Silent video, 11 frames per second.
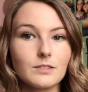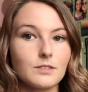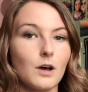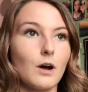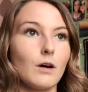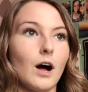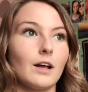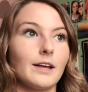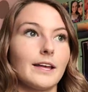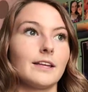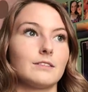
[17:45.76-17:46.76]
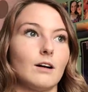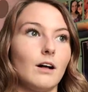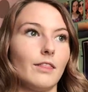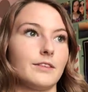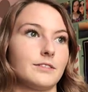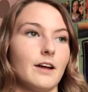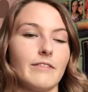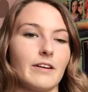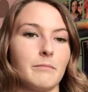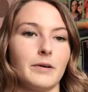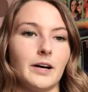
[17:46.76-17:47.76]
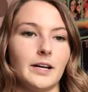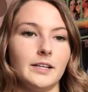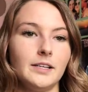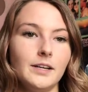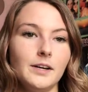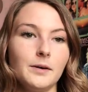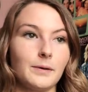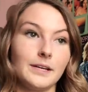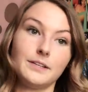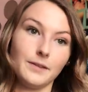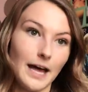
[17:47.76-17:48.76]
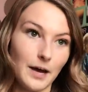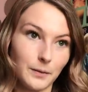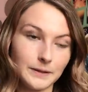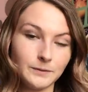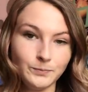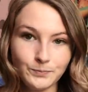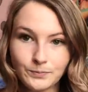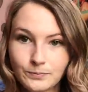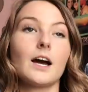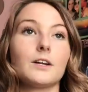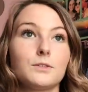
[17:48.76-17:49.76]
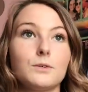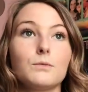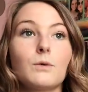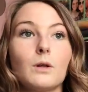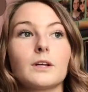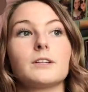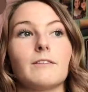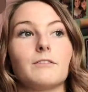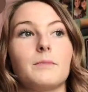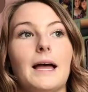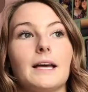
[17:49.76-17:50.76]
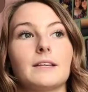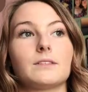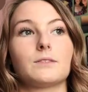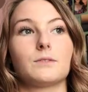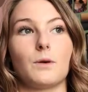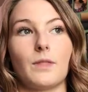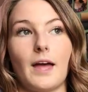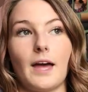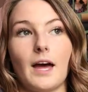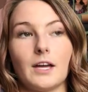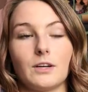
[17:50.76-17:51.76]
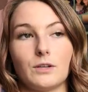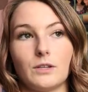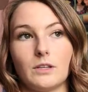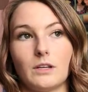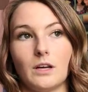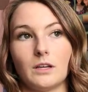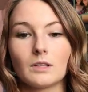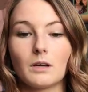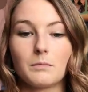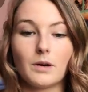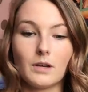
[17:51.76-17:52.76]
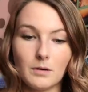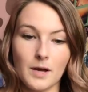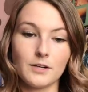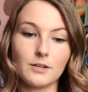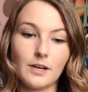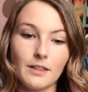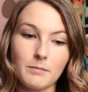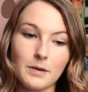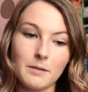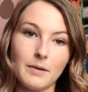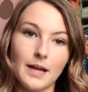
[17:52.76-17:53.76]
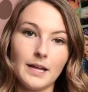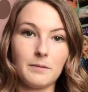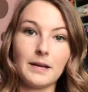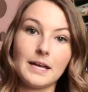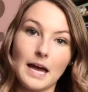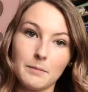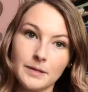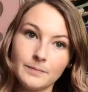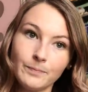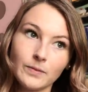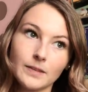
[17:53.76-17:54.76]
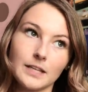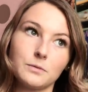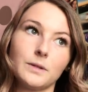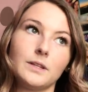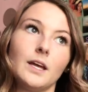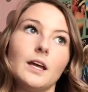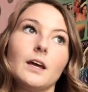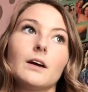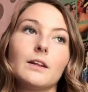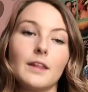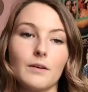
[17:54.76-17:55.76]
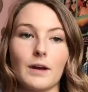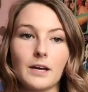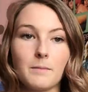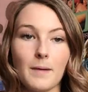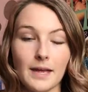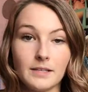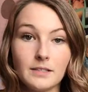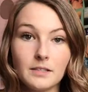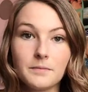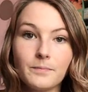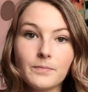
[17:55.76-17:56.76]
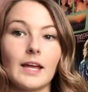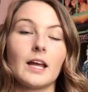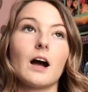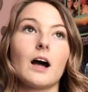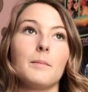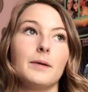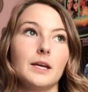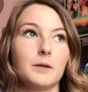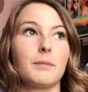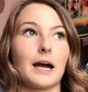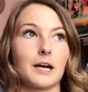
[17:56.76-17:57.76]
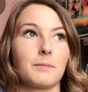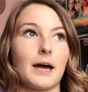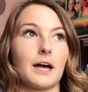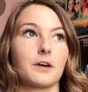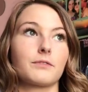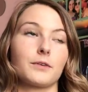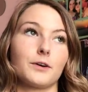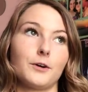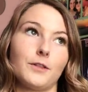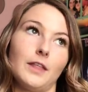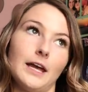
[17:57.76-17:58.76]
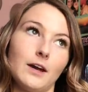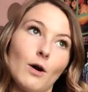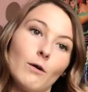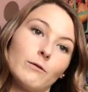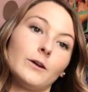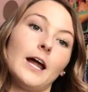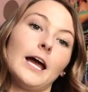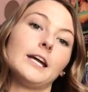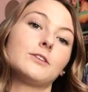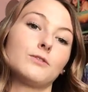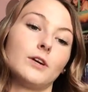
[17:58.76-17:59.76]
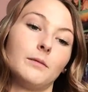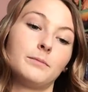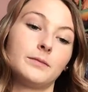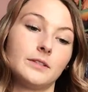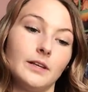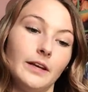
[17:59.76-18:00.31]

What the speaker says: so I'll get into all the stuff I bought when I do that one. I got 2 roller duffel bags so that I could put them underneath my bed in my cabin. That's what they recommend. And I got a big backpack for like overnight trips